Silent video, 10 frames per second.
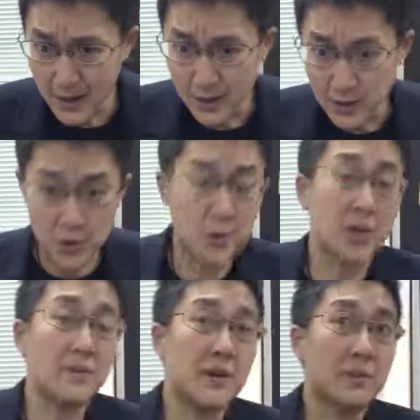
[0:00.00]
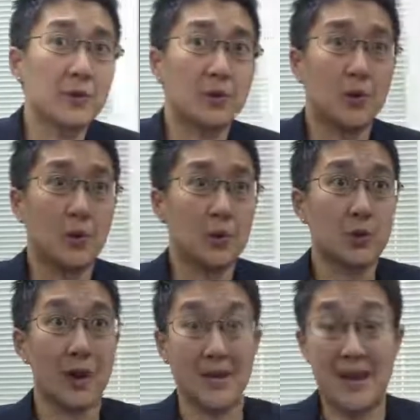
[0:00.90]
So you want to be able to
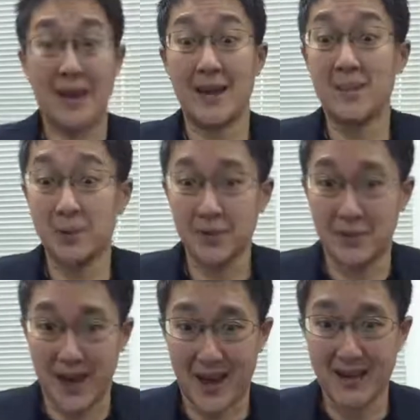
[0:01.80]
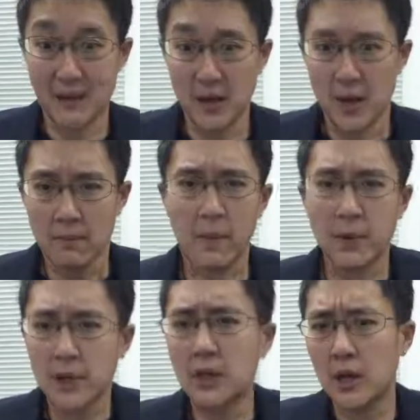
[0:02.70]
also enable that by
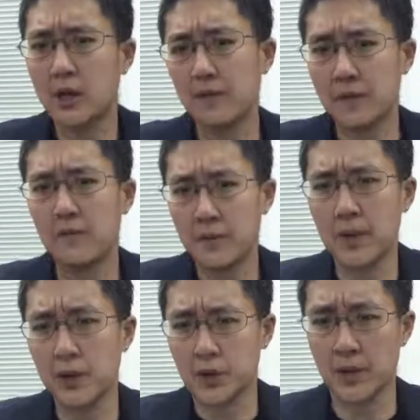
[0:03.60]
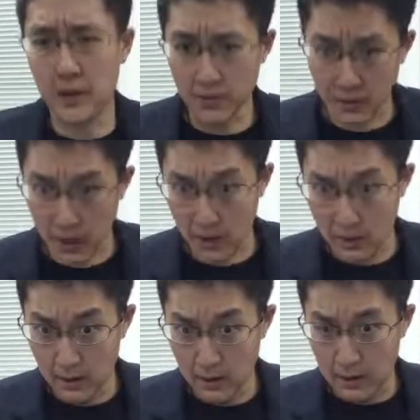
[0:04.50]
putting a lot of information out there.
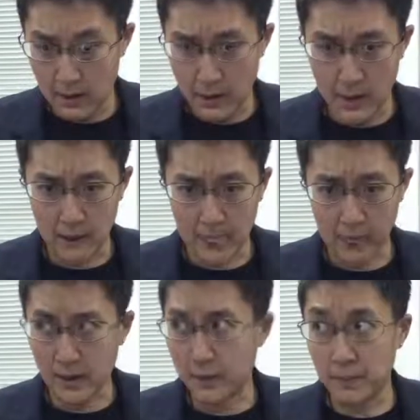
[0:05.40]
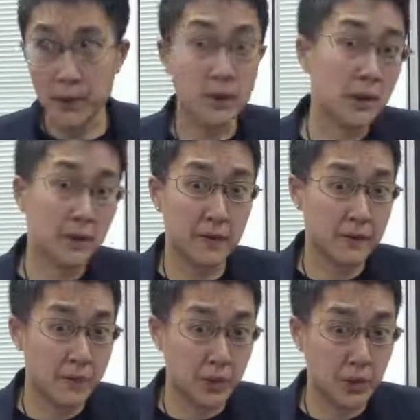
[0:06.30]
Yeah, putting a lot of
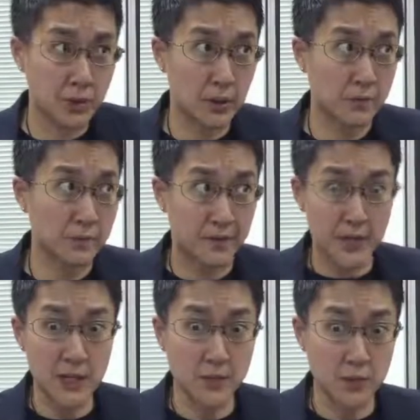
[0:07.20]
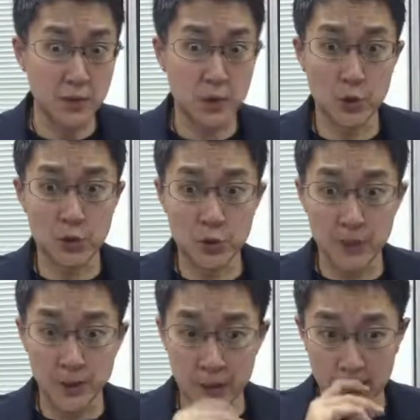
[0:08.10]
information on Facebook, on social
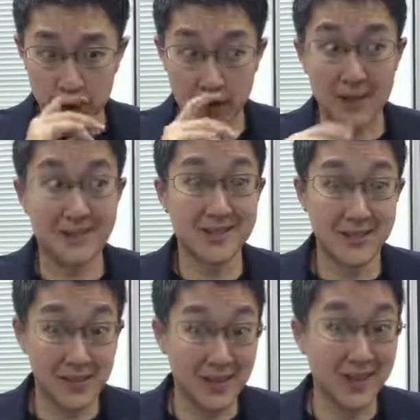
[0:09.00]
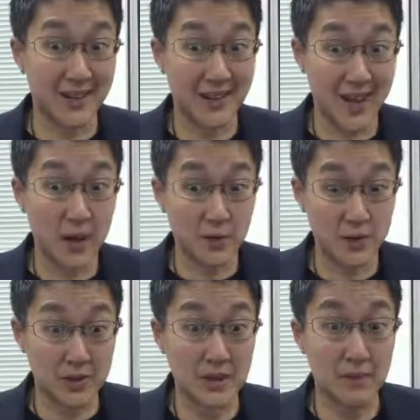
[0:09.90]
media, not necessarily
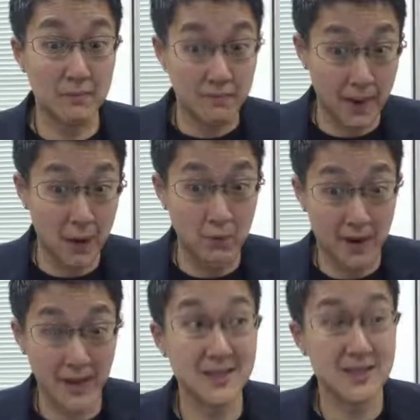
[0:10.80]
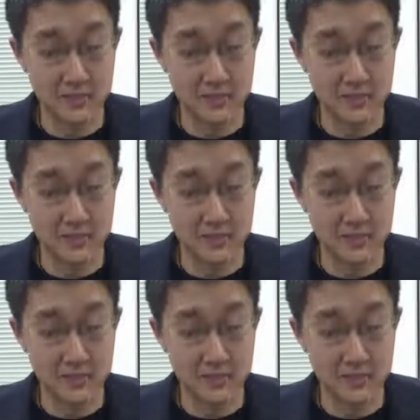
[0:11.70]
allows the inbound part.